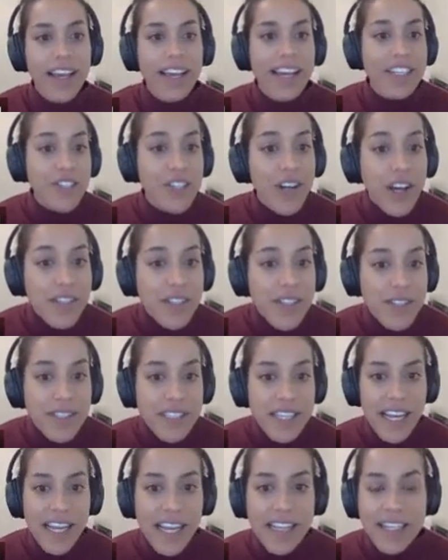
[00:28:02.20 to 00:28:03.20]
And I should also
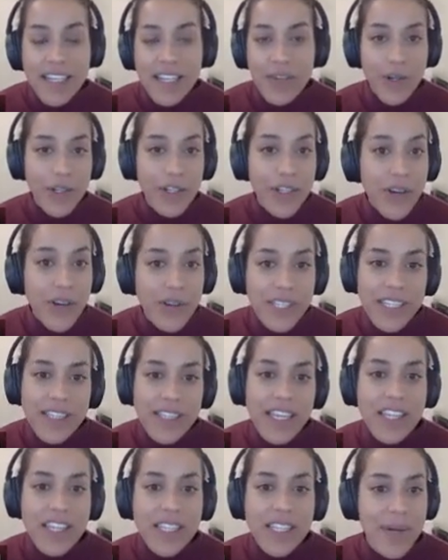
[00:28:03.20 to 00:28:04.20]
say or note
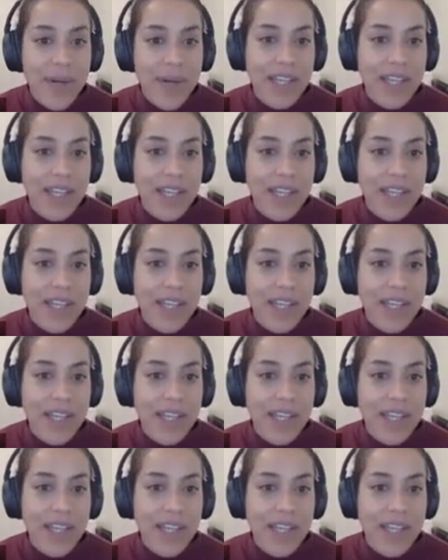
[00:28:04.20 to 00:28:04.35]
that this